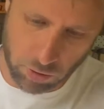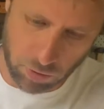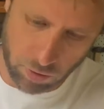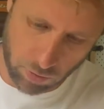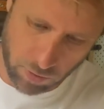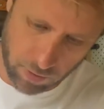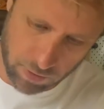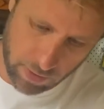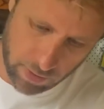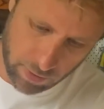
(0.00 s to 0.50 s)
you
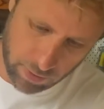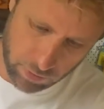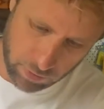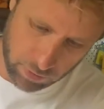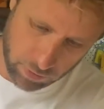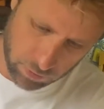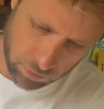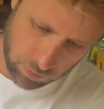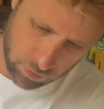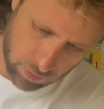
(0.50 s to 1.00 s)
guys how to
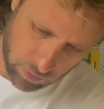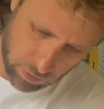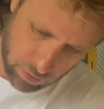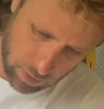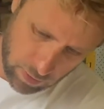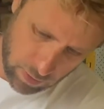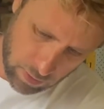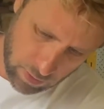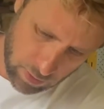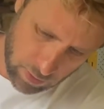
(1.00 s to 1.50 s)
use.
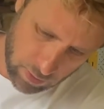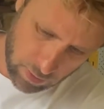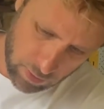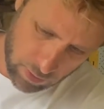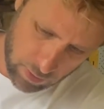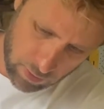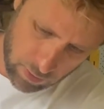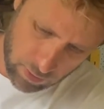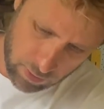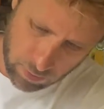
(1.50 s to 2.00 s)

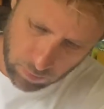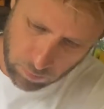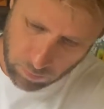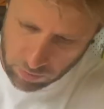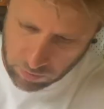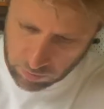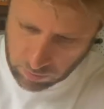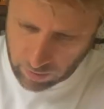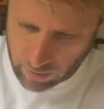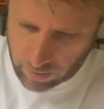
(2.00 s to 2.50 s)

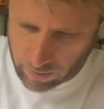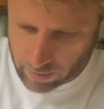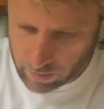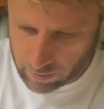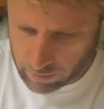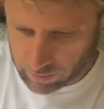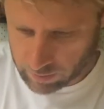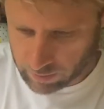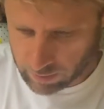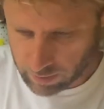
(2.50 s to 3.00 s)
Squeeze all that
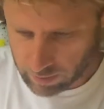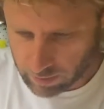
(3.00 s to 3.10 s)
out.